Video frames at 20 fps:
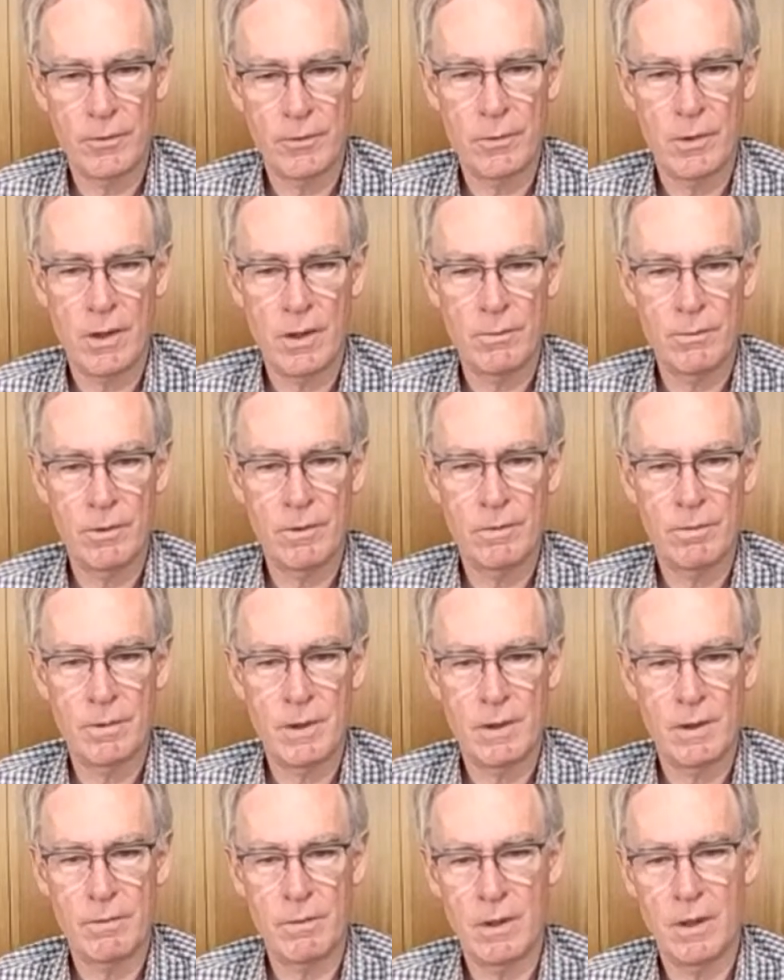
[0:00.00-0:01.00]
wine would have
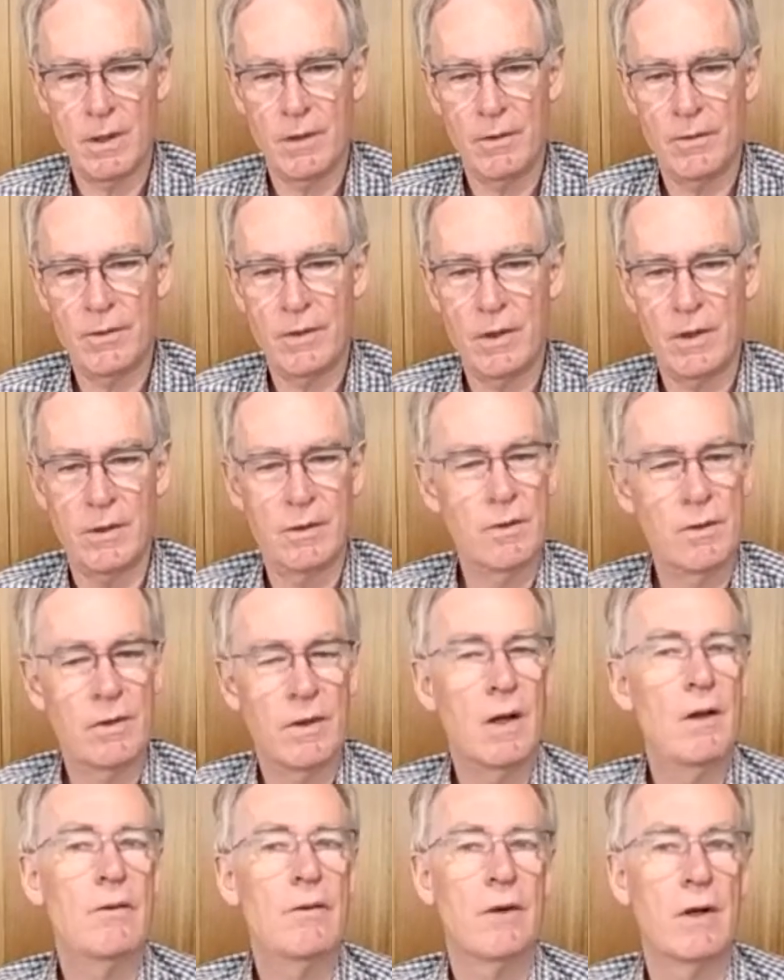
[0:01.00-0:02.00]
been released in
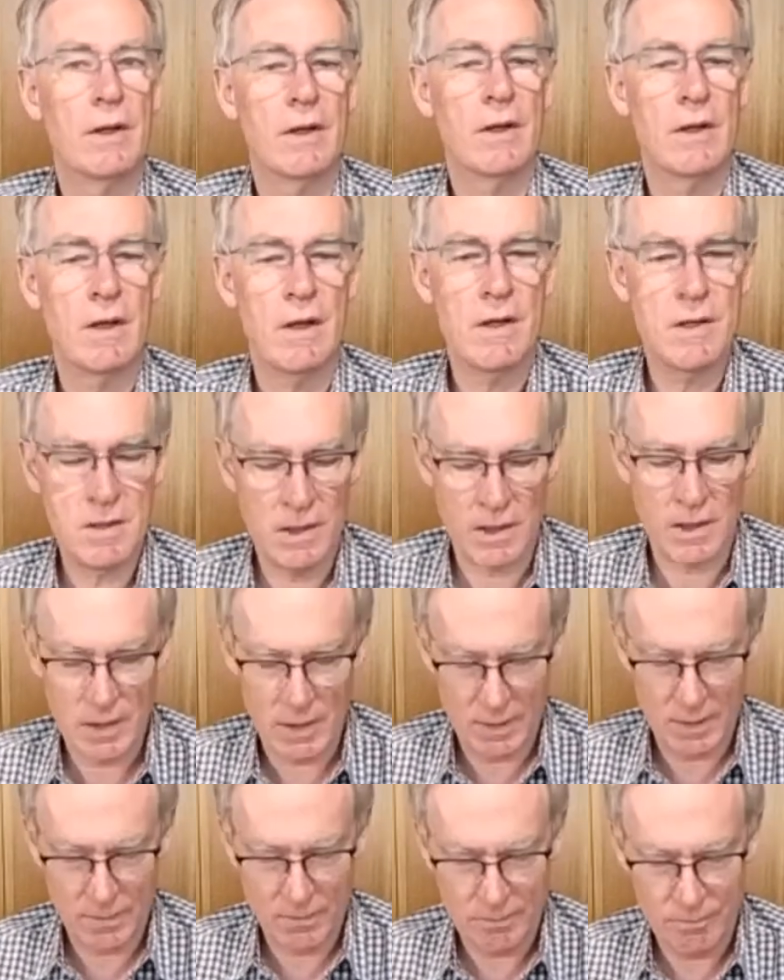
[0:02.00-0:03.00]

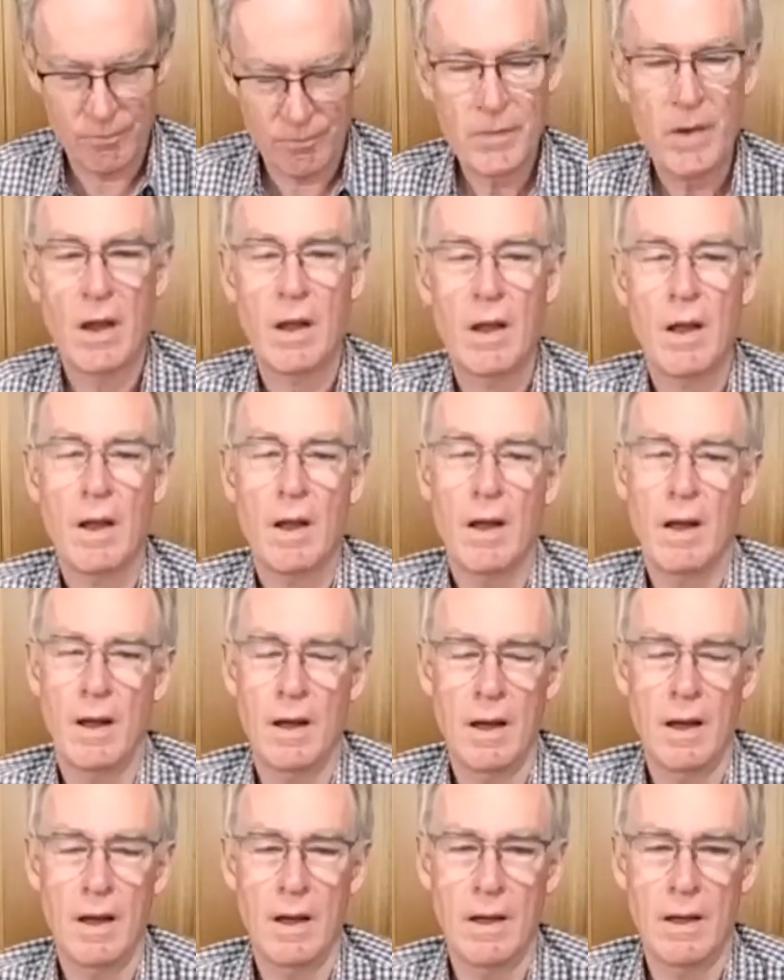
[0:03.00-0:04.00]
2019.
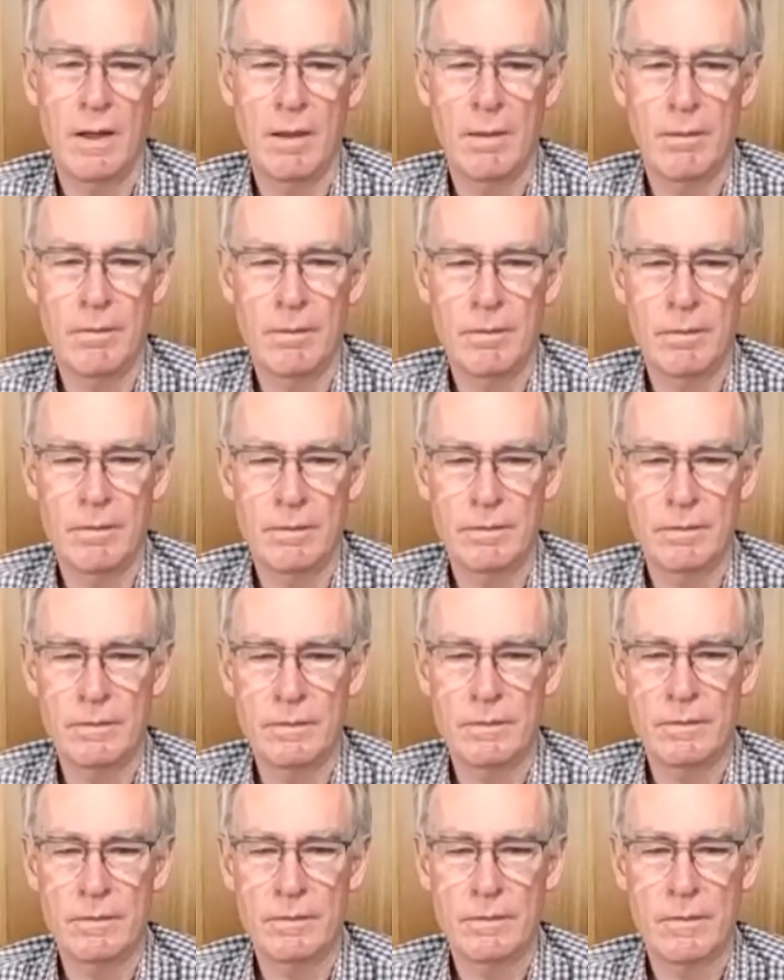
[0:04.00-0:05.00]

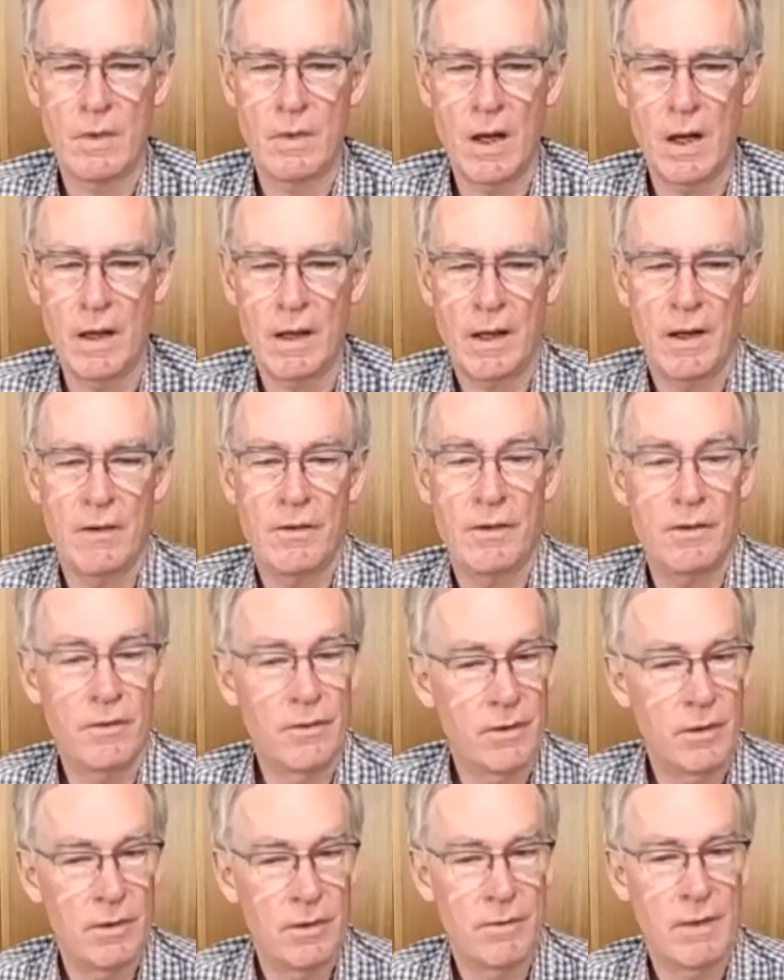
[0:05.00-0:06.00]
I guess it's
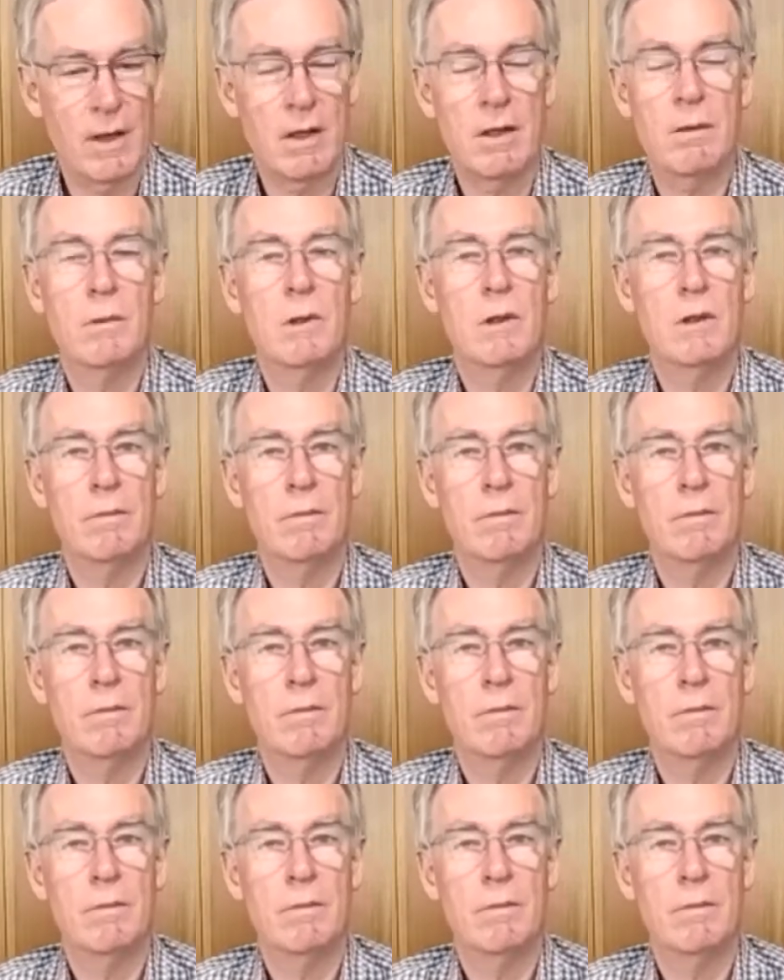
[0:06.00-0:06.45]
still available,